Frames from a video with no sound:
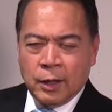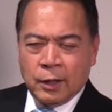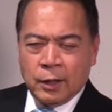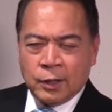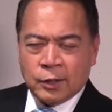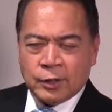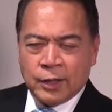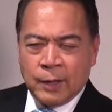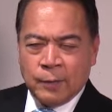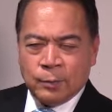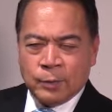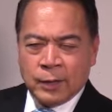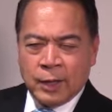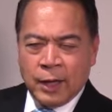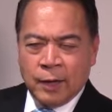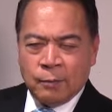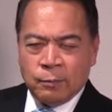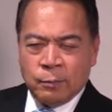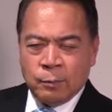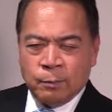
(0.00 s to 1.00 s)
At the same
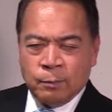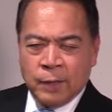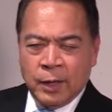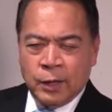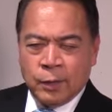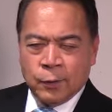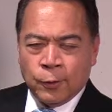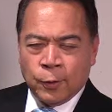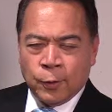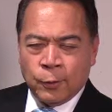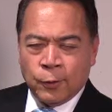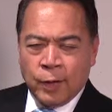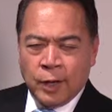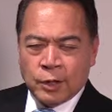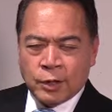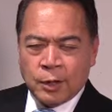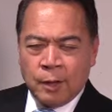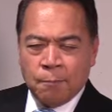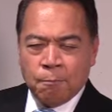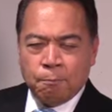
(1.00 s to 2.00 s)
time, may your
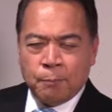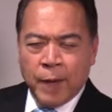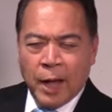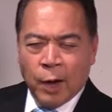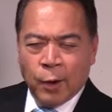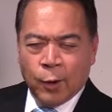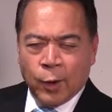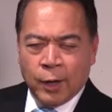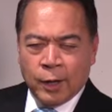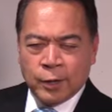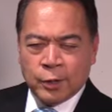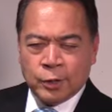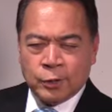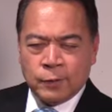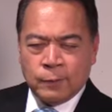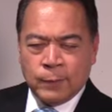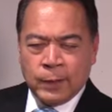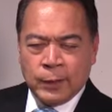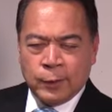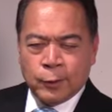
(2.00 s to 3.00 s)
grace empower us
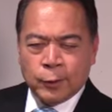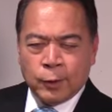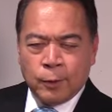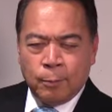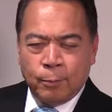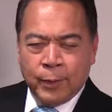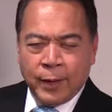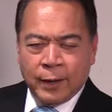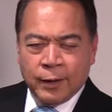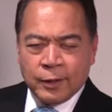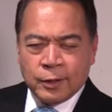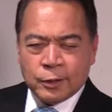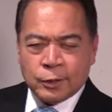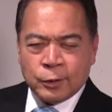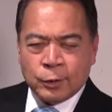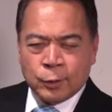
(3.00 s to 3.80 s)
to be good parents,